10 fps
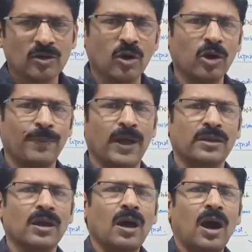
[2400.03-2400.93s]

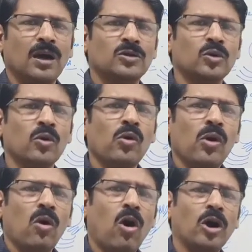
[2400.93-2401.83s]
chloroplast are two
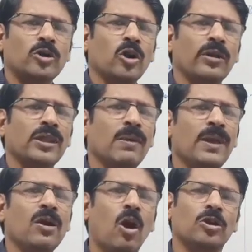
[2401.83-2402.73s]

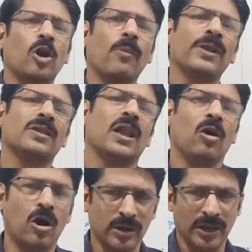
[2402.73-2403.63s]
semi-autonomous cell
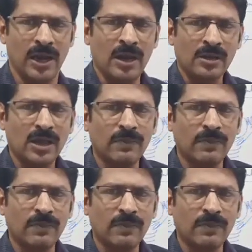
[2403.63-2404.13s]
organelle.